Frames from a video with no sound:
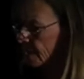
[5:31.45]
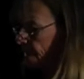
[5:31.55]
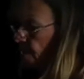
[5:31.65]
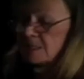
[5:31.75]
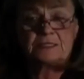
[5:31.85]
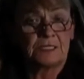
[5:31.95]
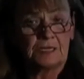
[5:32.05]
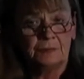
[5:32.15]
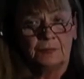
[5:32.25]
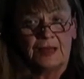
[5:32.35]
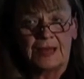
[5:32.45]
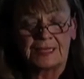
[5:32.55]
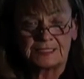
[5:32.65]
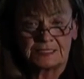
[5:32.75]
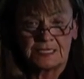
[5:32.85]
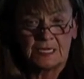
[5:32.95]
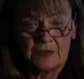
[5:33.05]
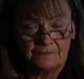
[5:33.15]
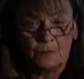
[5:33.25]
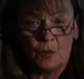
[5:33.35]
This was a sudden blast
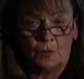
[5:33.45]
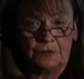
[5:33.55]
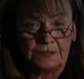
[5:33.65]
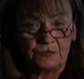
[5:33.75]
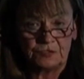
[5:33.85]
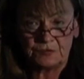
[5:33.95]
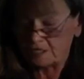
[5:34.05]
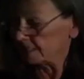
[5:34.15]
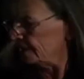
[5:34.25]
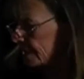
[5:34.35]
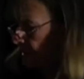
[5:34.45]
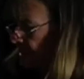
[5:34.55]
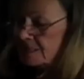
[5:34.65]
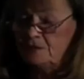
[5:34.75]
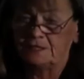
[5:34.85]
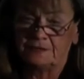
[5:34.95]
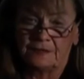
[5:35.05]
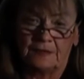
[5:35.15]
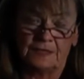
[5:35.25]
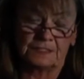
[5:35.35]
of mold intratrachely instilled into
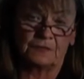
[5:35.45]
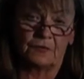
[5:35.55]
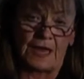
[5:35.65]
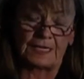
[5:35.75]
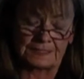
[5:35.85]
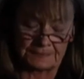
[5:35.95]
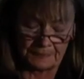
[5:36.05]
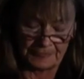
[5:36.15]
the lungs of rats.